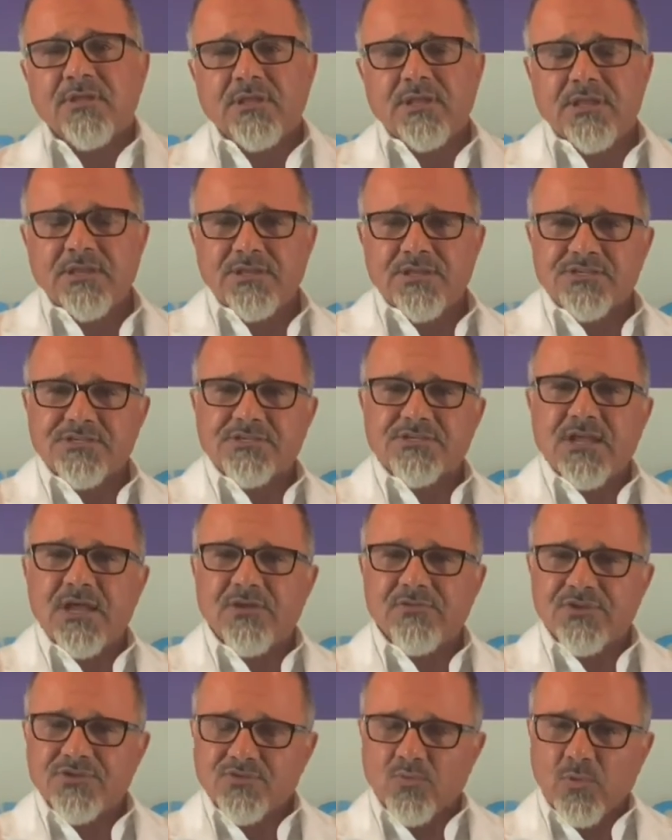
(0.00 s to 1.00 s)
And this is how
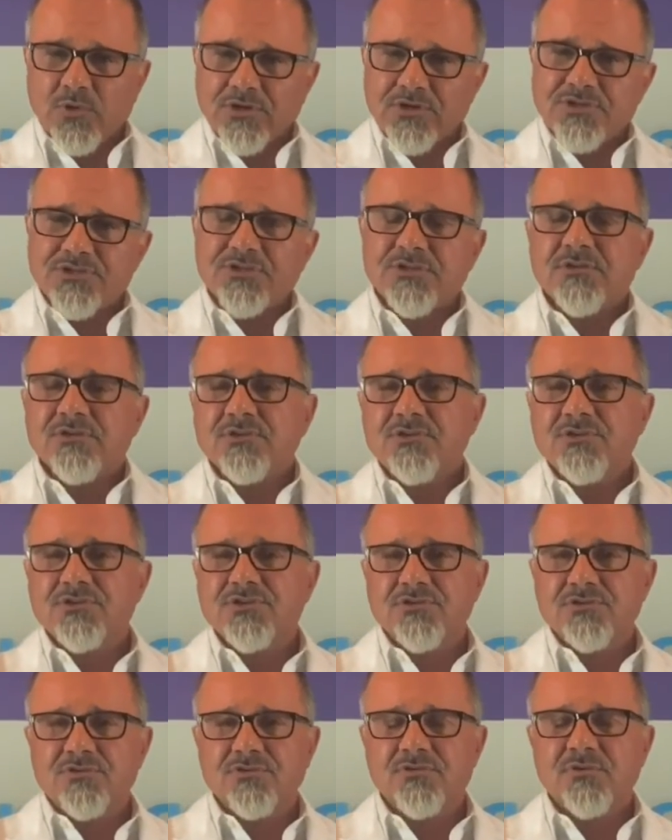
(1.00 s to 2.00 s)
this works
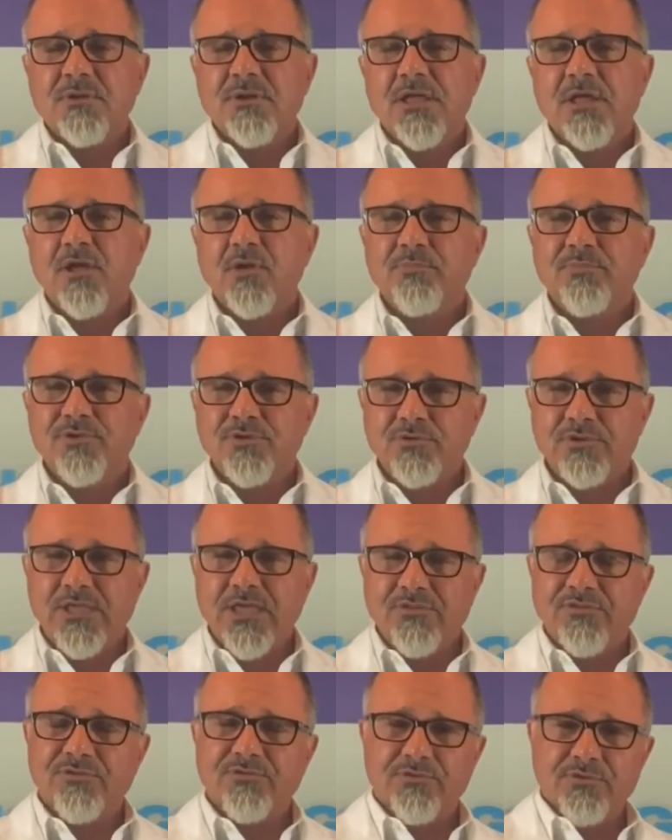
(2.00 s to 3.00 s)
to help you
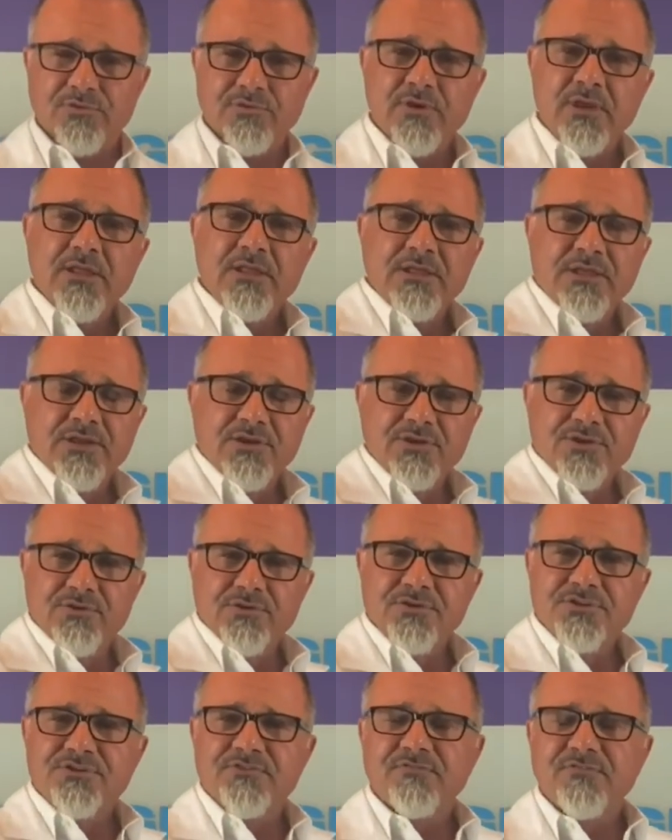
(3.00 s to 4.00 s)
get through
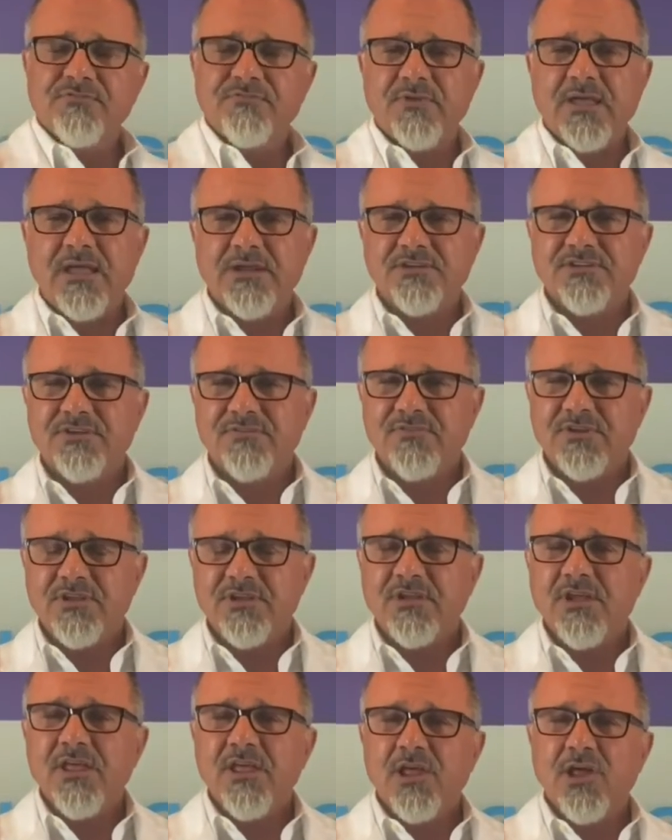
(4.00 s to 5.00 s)
endurance activity,
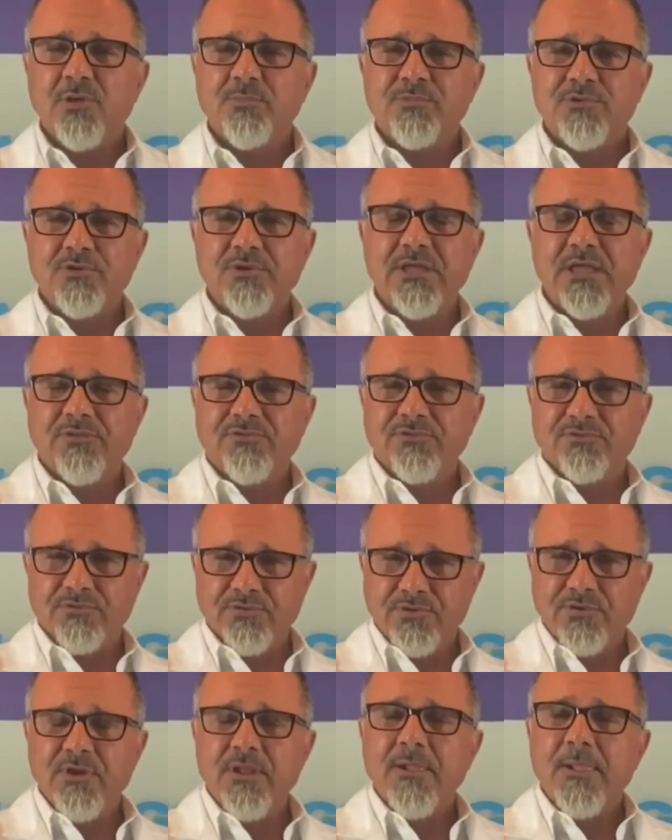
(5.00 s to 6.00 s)
help you get
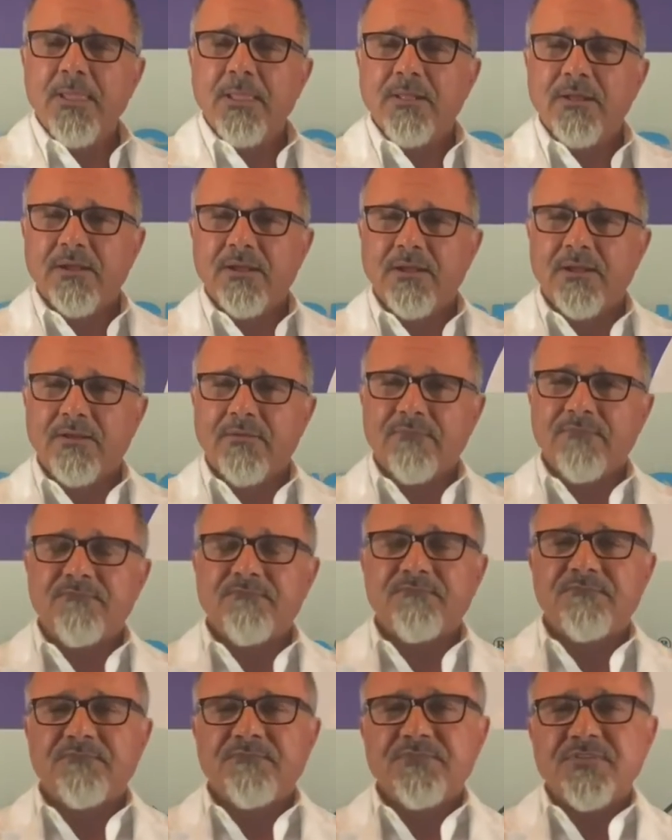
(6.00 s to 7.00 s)
through
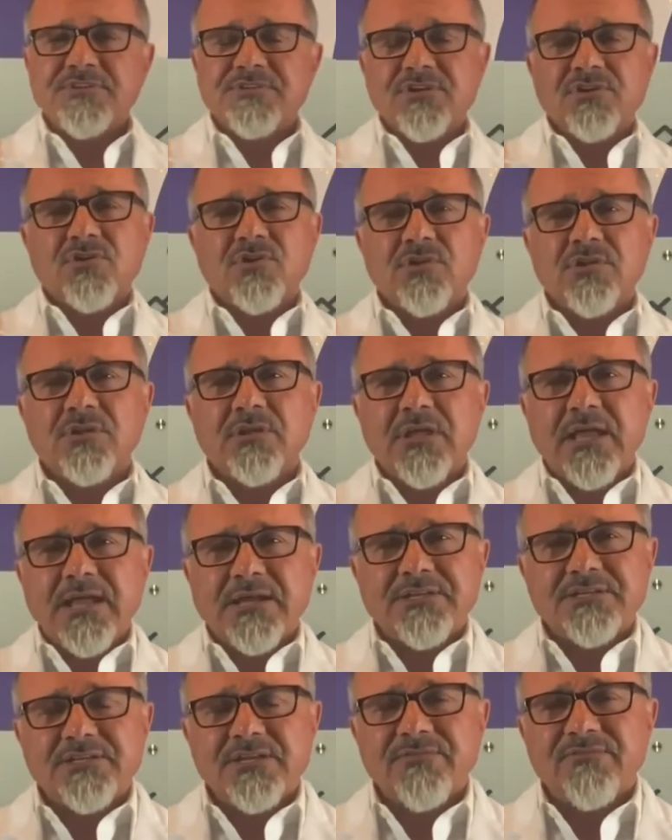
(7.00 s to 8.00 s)
physical
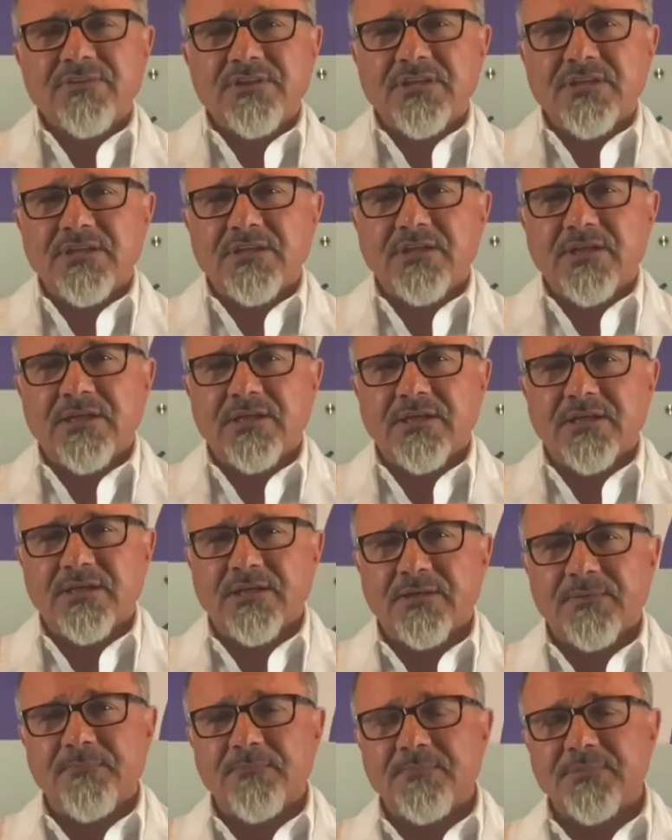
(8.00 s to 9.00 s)
activity
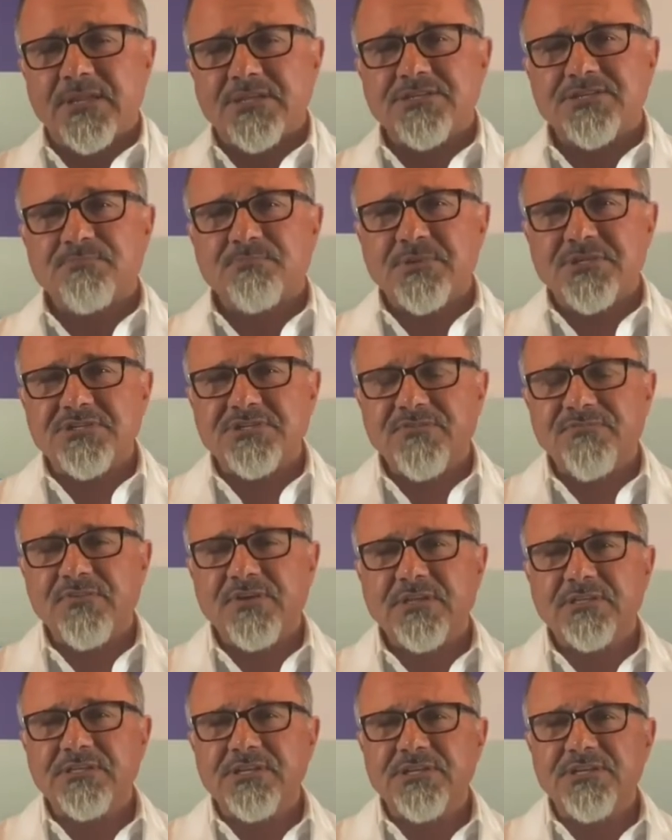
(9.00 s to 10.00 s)
that's
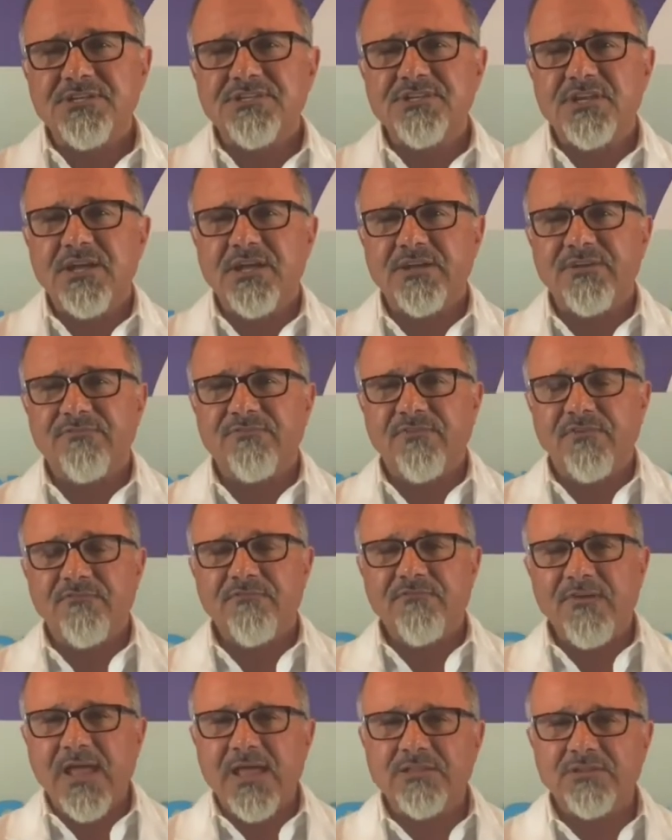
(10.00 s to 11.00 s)
specifically designed for
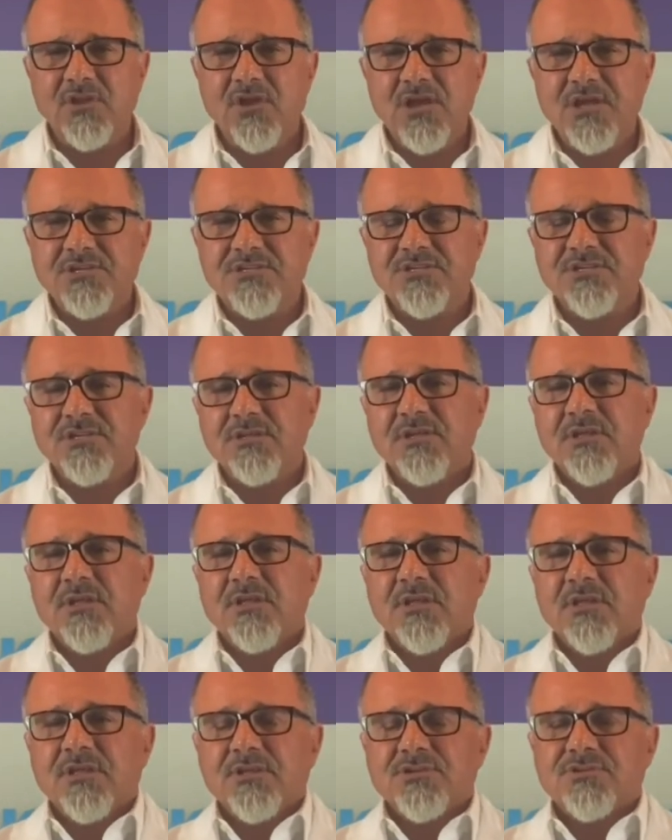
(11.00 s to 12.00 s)
fat loss,
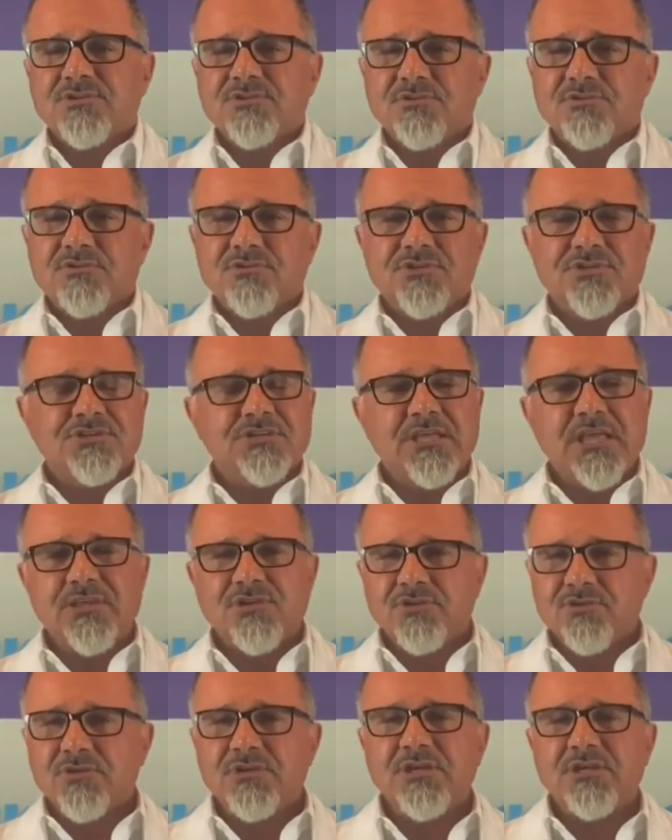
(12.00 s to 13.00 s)
to just get
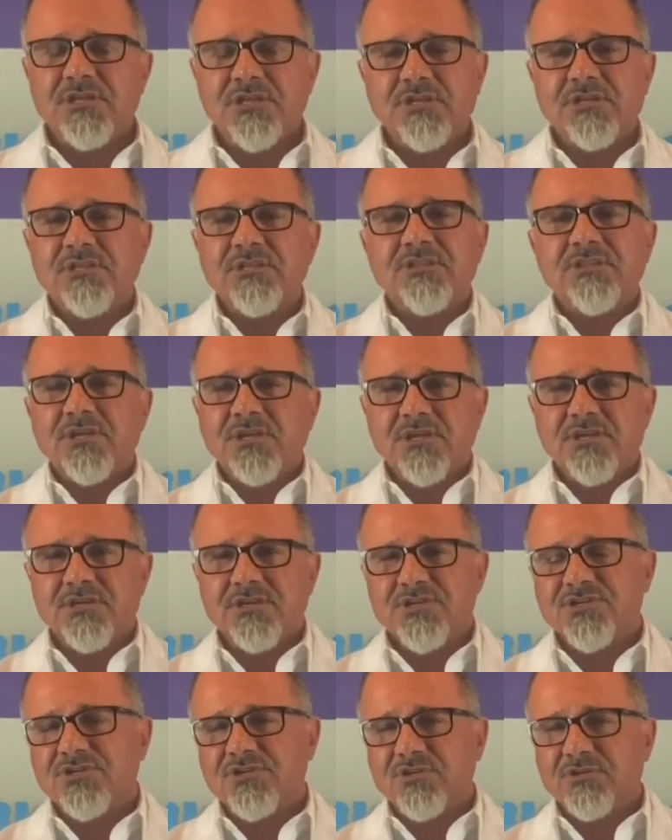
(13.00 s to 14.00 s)
you in the
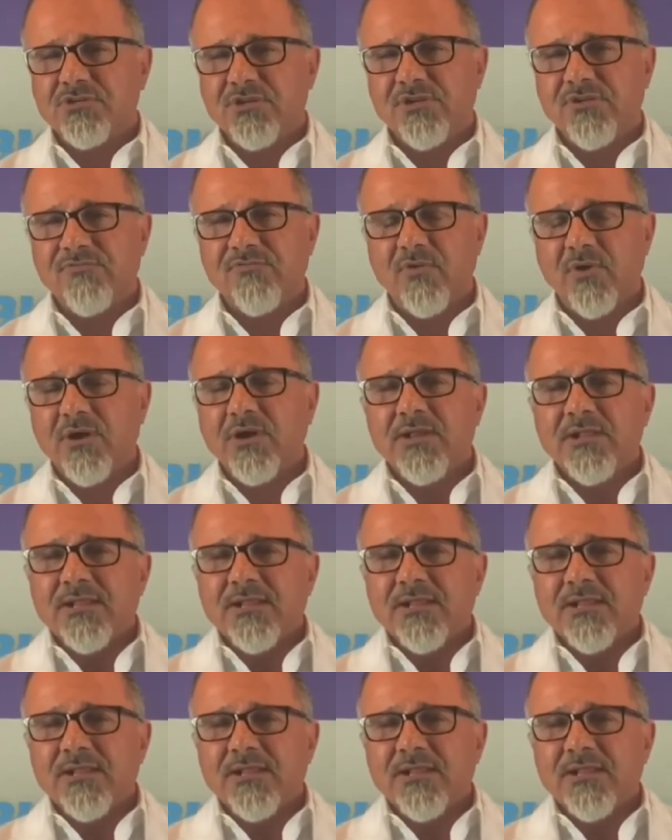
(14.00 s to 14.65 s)
condition you're looking for.